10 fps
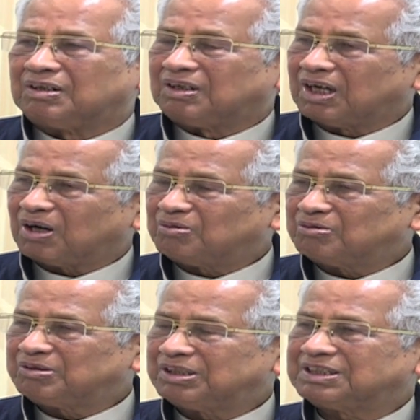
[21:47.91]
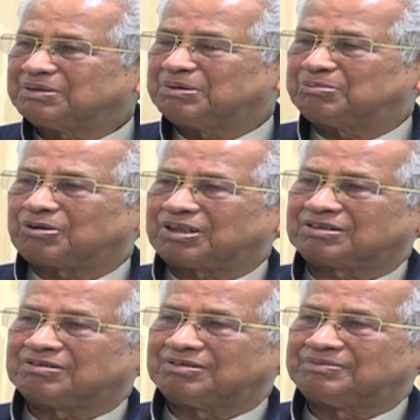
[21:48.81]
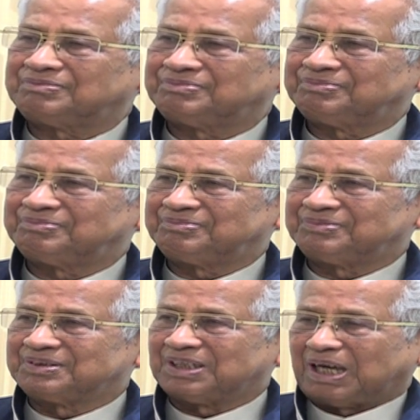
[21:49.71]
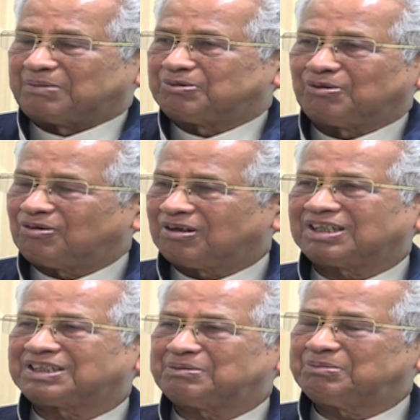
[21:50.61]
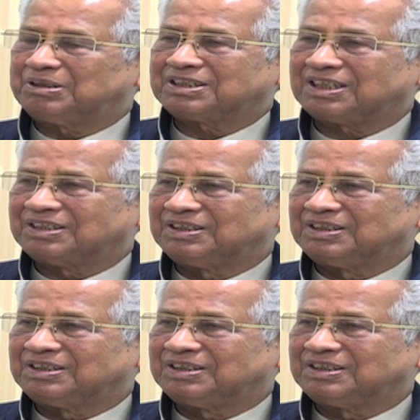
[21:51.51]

Now, who is giving protection? I am no longer a chief minister.